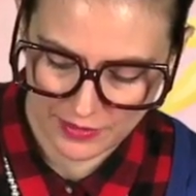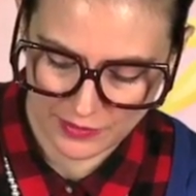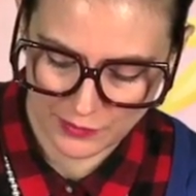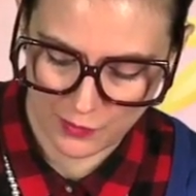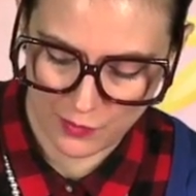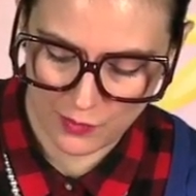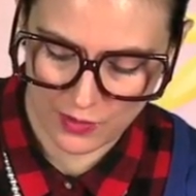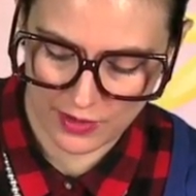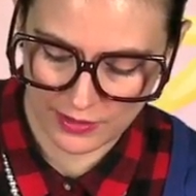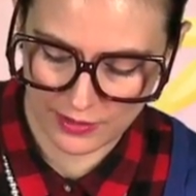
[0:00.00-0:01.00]
There's
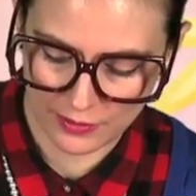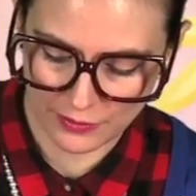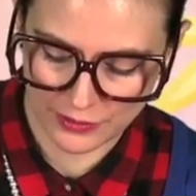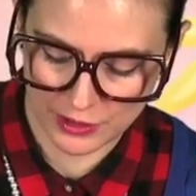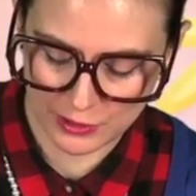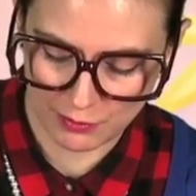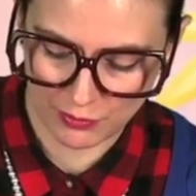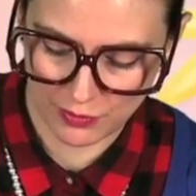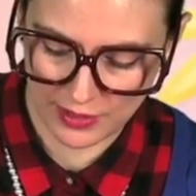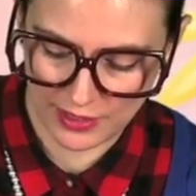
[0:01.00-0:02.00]
one little
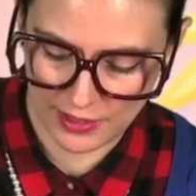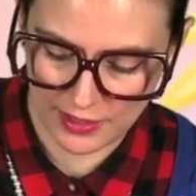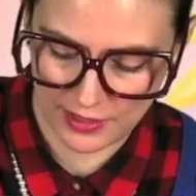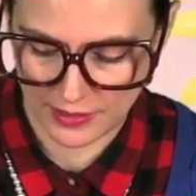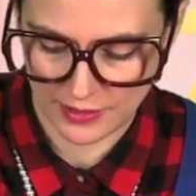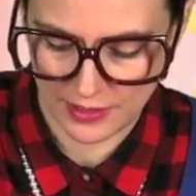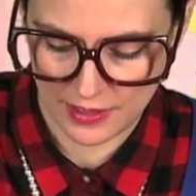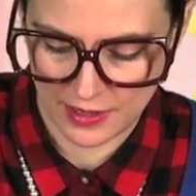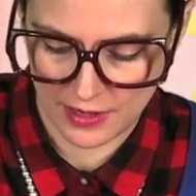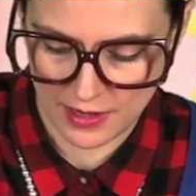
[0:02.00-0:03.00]
sprig,
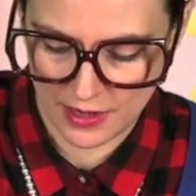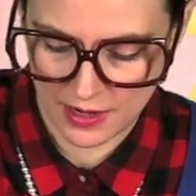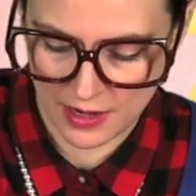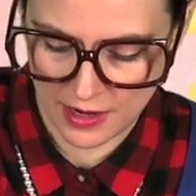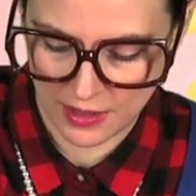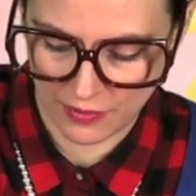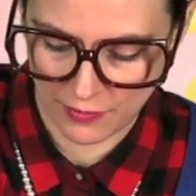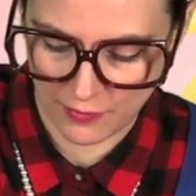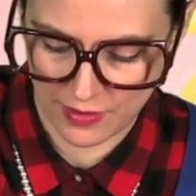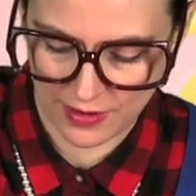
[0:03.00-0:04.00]

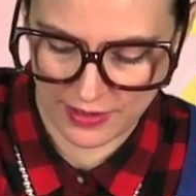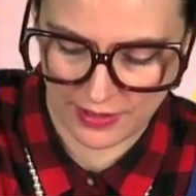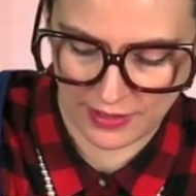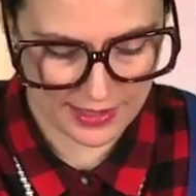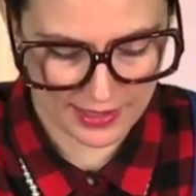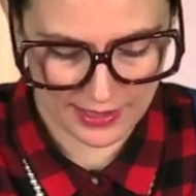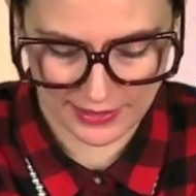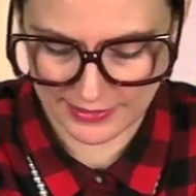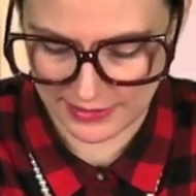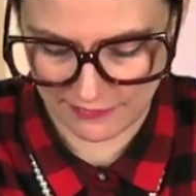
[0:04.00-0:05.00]
another one, and eh,
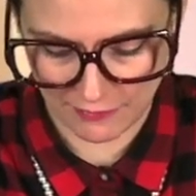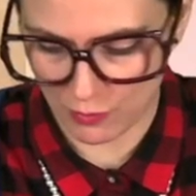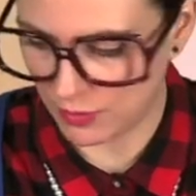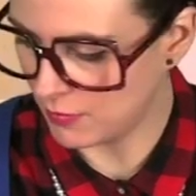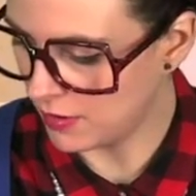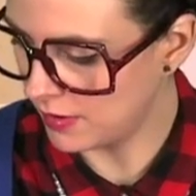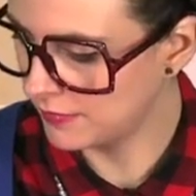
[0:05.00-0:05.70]
let's give him one more.